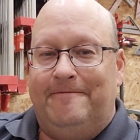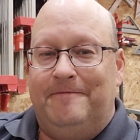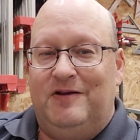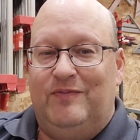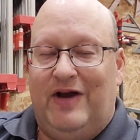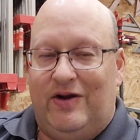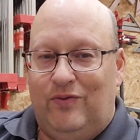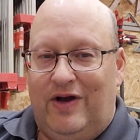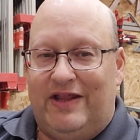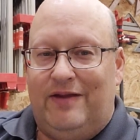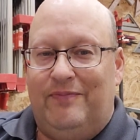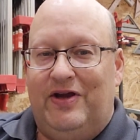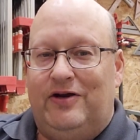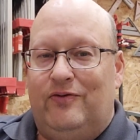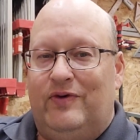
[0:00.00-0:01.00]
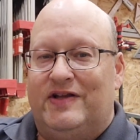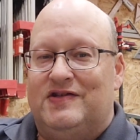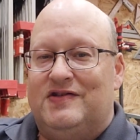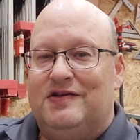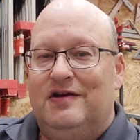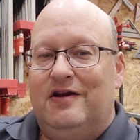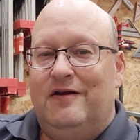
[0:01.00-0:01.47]
You might want the bigger
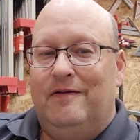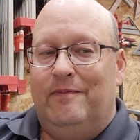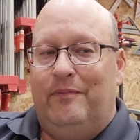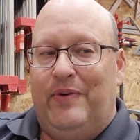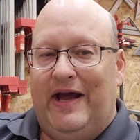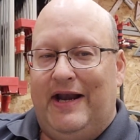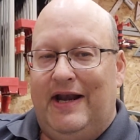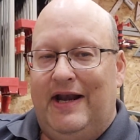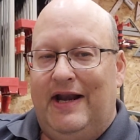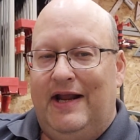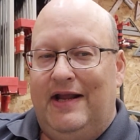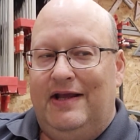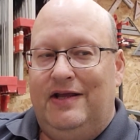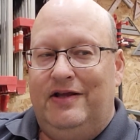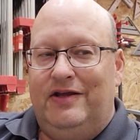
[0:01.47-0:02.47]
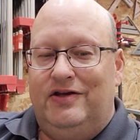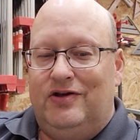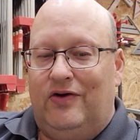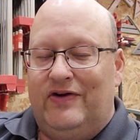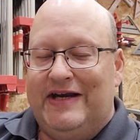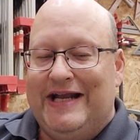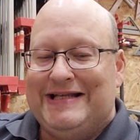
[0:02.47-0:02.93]
ones, but you
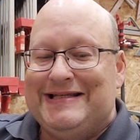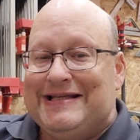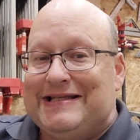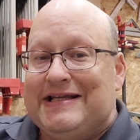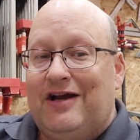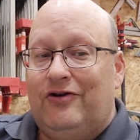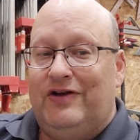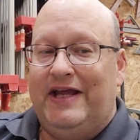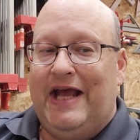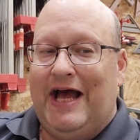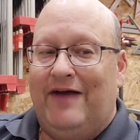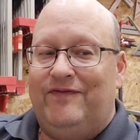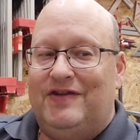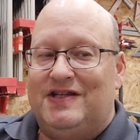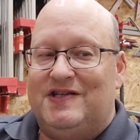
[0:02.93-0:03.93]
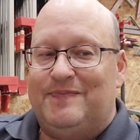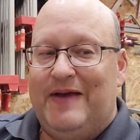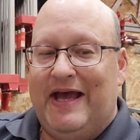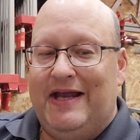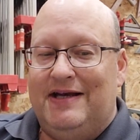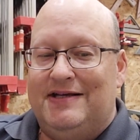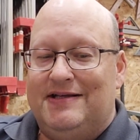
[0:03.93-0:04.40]
don't necessarily have to
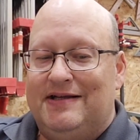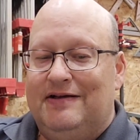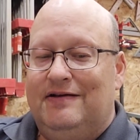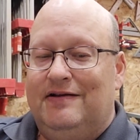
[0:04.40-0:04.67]
spend